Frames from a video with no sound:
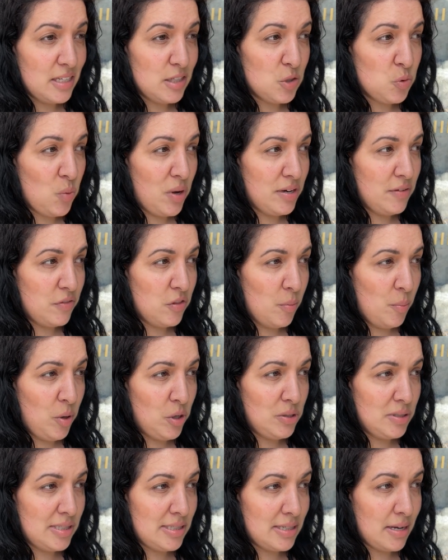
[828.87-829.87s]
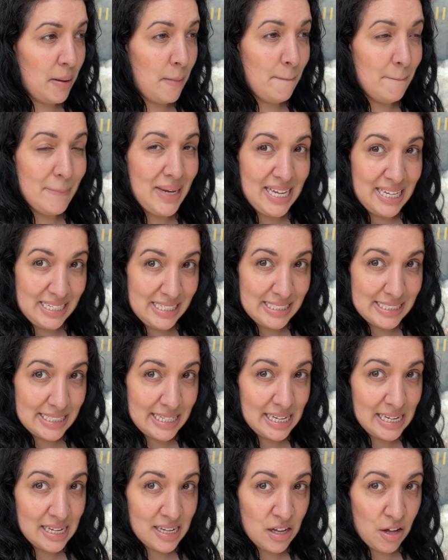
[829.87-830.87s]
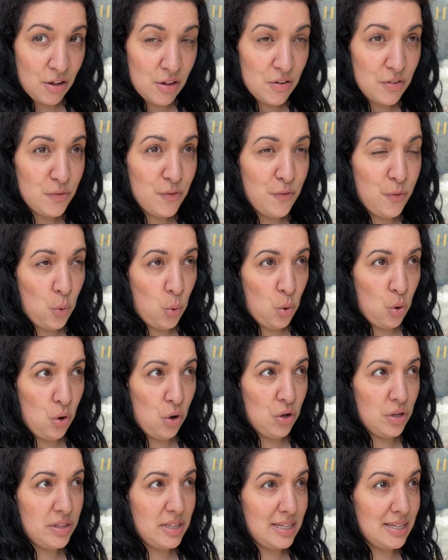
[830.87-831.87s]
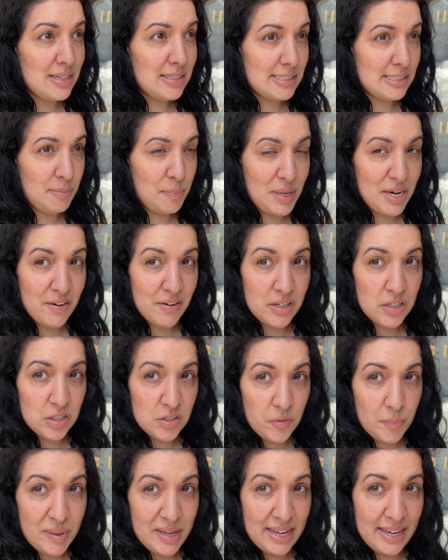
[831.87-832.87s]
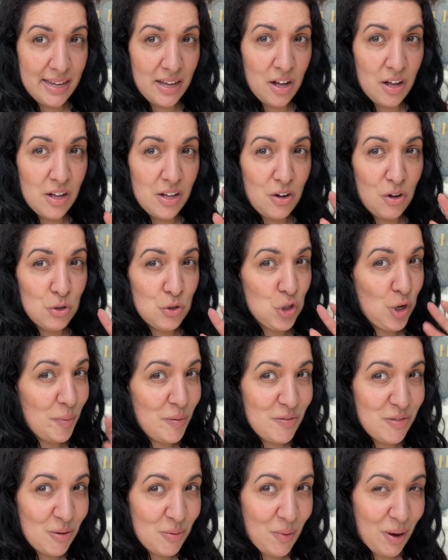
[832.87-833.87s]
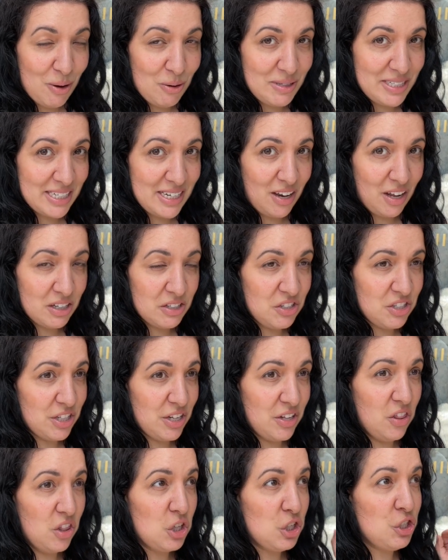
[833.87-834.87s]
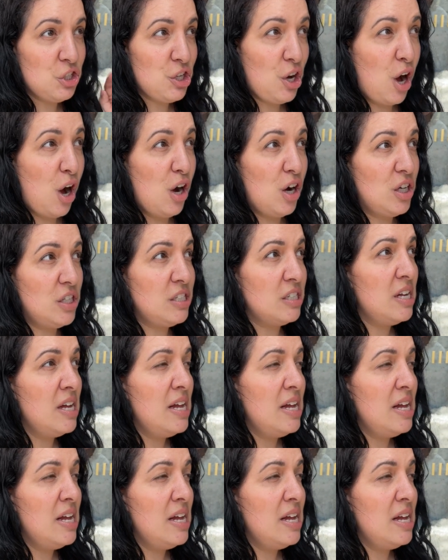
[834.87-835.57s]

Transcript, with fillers: It's one of the most amazing for the experience of being on top of the world in London. The Shard